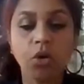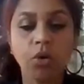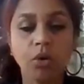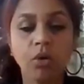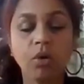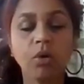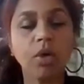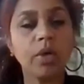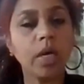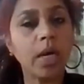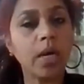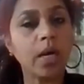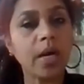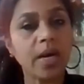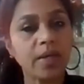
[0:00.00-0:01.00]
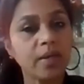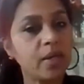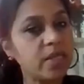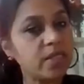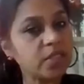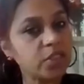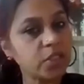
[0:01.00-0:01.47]
or a higher
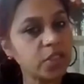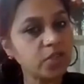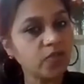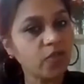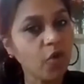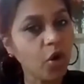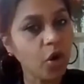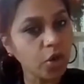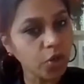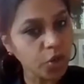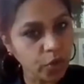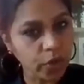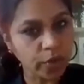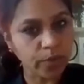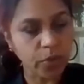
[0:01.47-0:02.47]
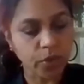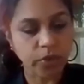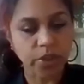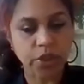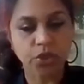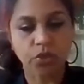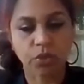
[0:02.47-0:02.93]
incidence for autoimmune
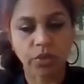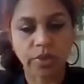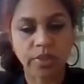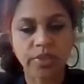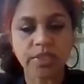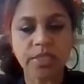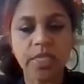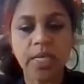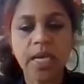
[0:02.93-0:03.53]
disorders.